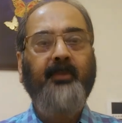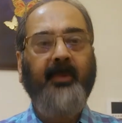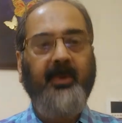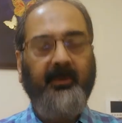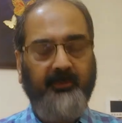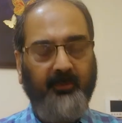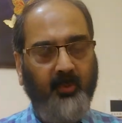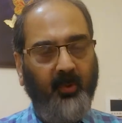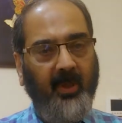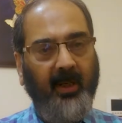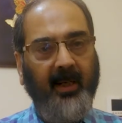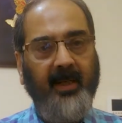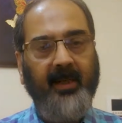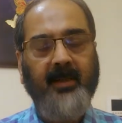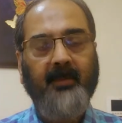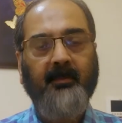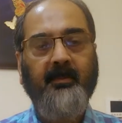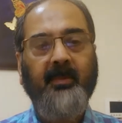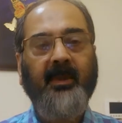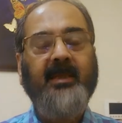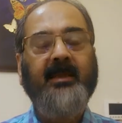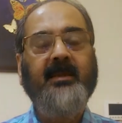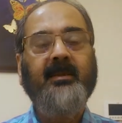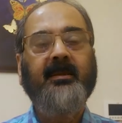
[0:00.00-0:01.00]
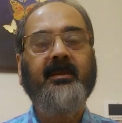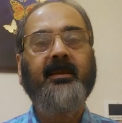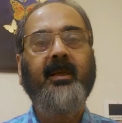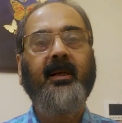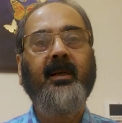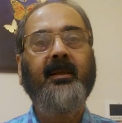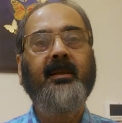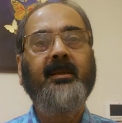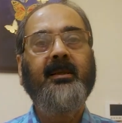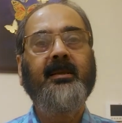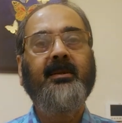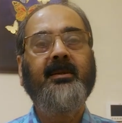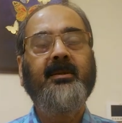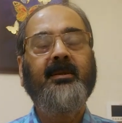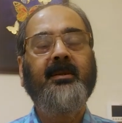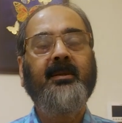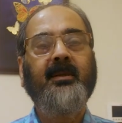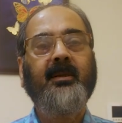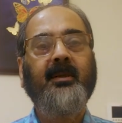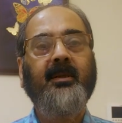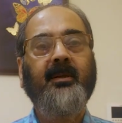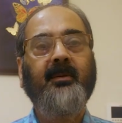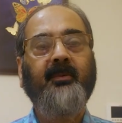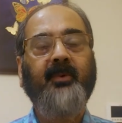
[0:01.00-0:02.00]
If you like, please share this
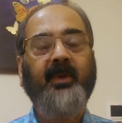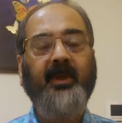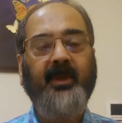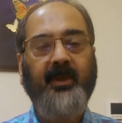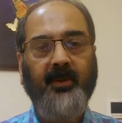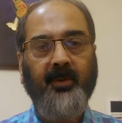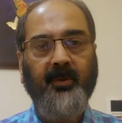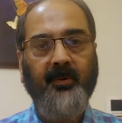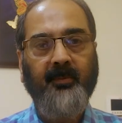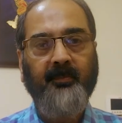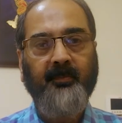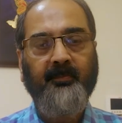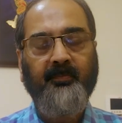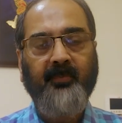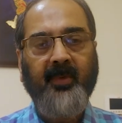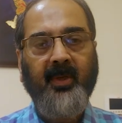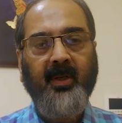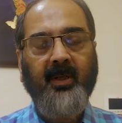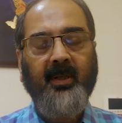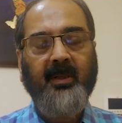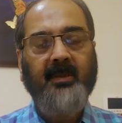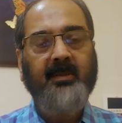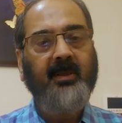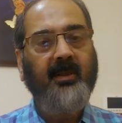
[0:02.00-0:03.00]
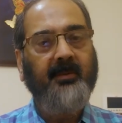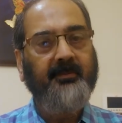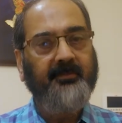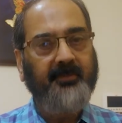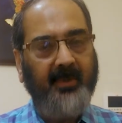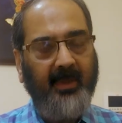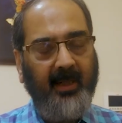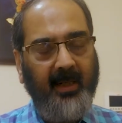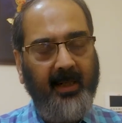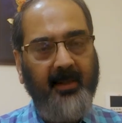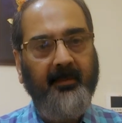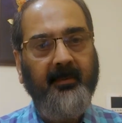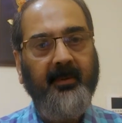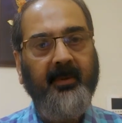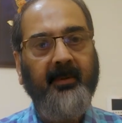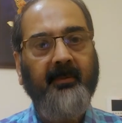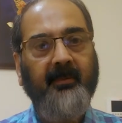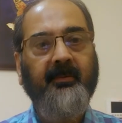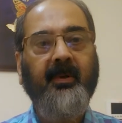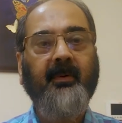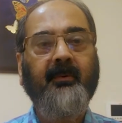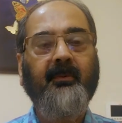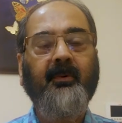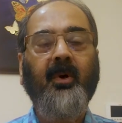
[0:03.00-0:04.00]
video, subscribe
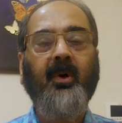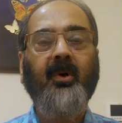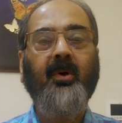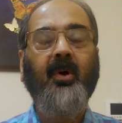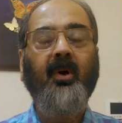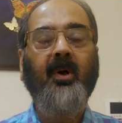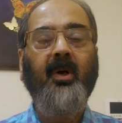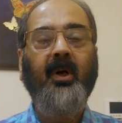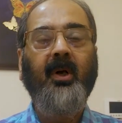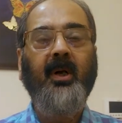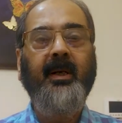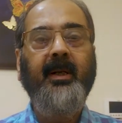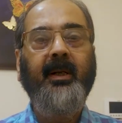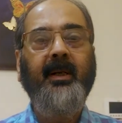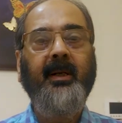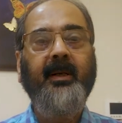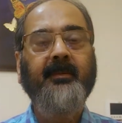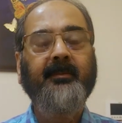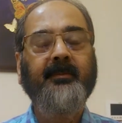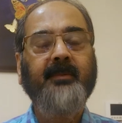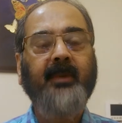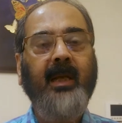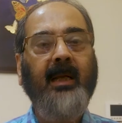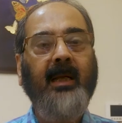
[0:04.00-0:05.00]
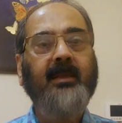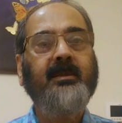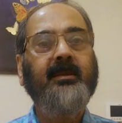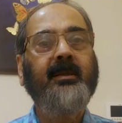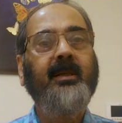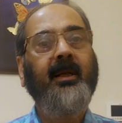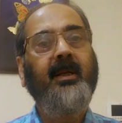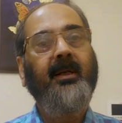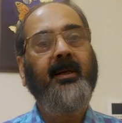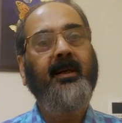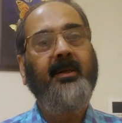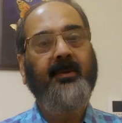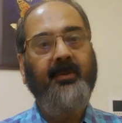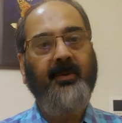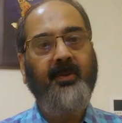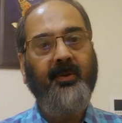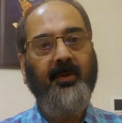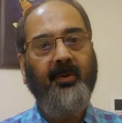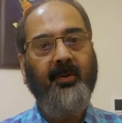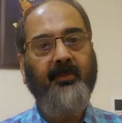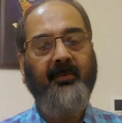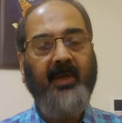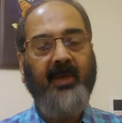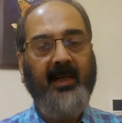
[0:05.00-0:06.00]
if you have not already, and share it to
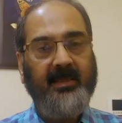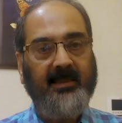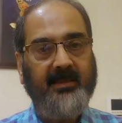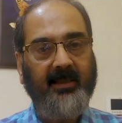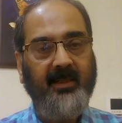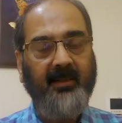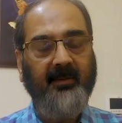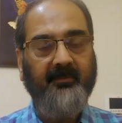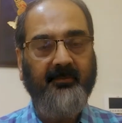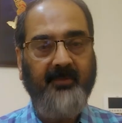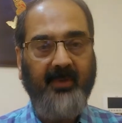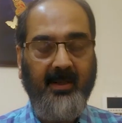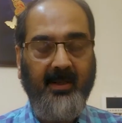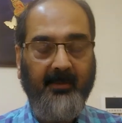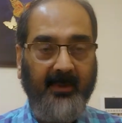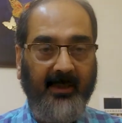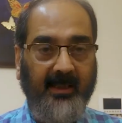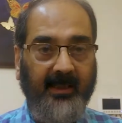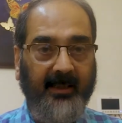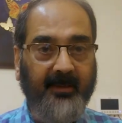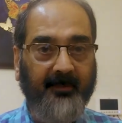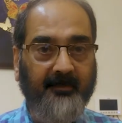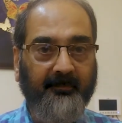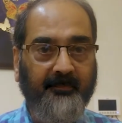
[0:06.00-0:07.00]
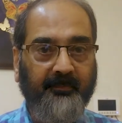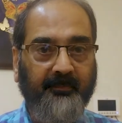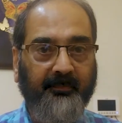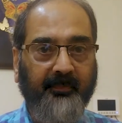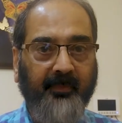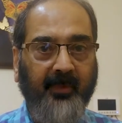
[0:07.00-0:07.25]
your friends and family.